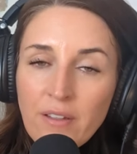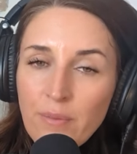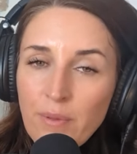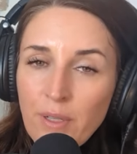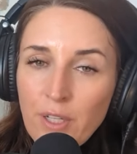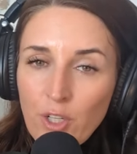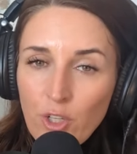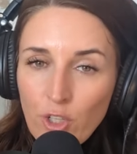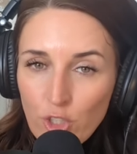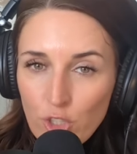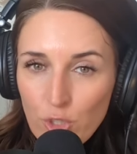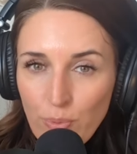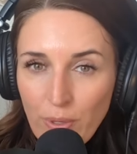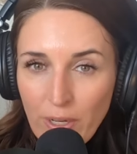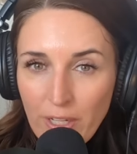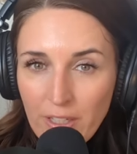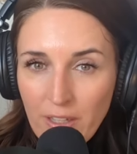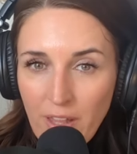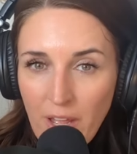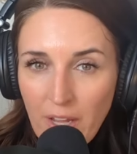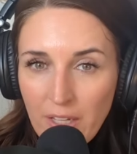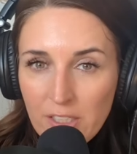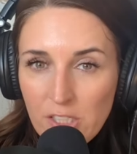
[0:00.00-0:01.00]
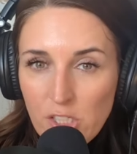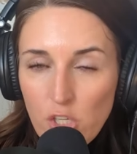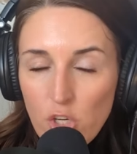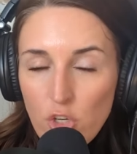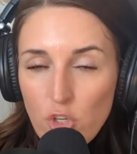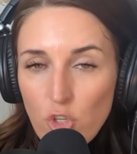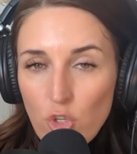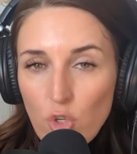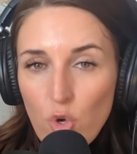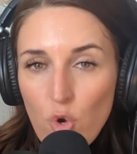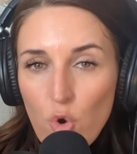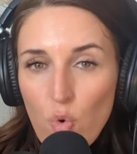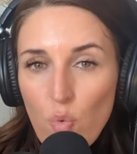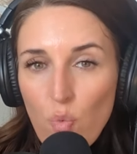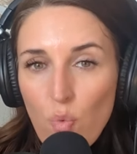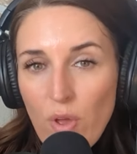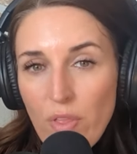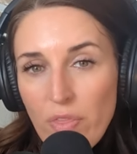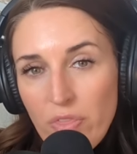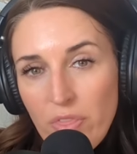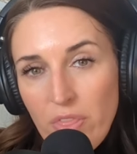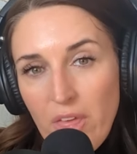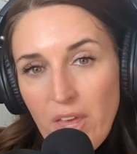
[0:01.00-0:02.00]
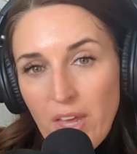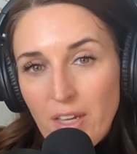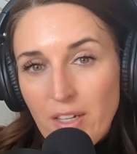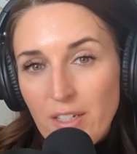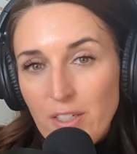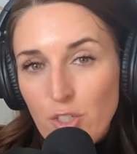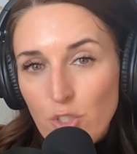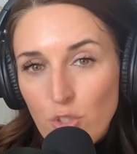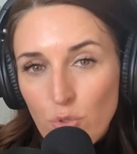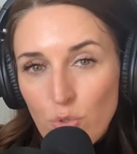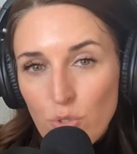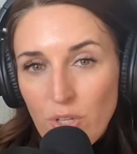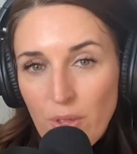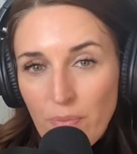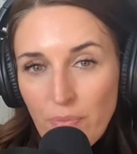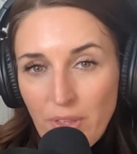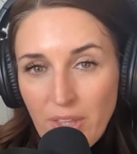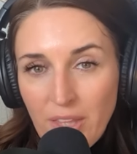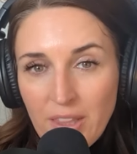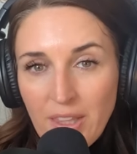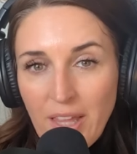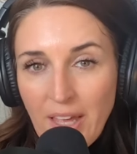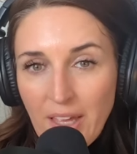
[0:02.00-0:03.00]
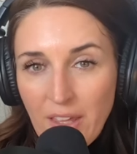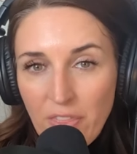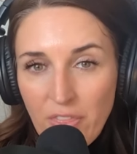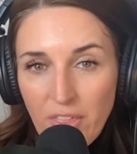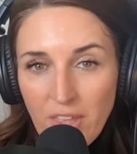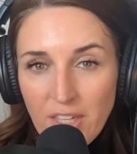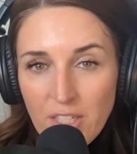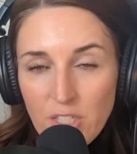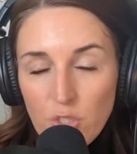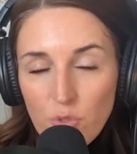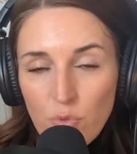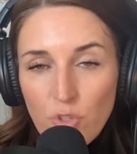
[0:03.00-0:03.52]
encourage my clients to do when they do something like this,